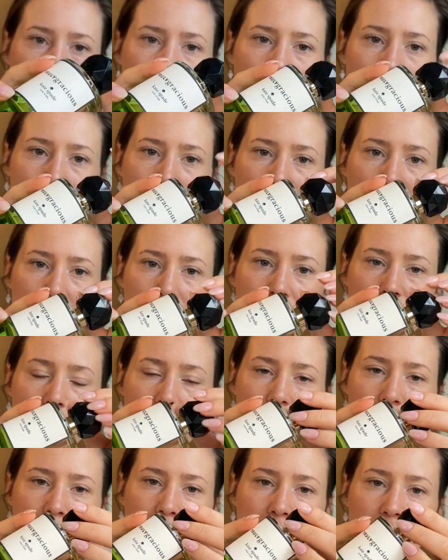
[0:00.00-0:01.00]
with
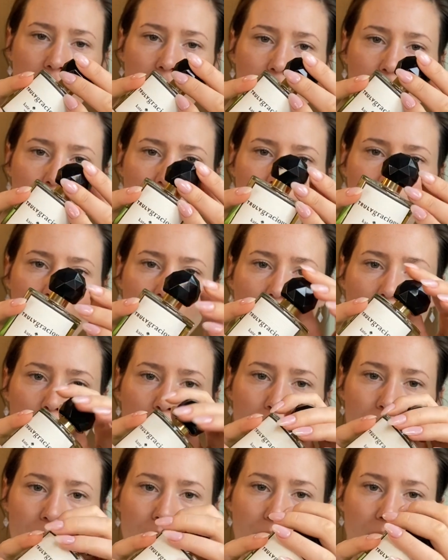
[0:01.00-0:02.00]
this
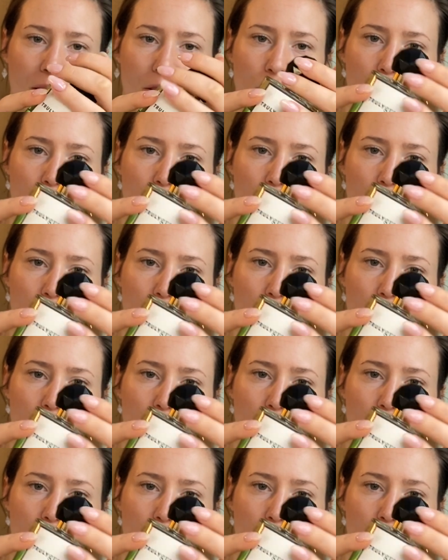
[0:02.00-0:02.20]
almost like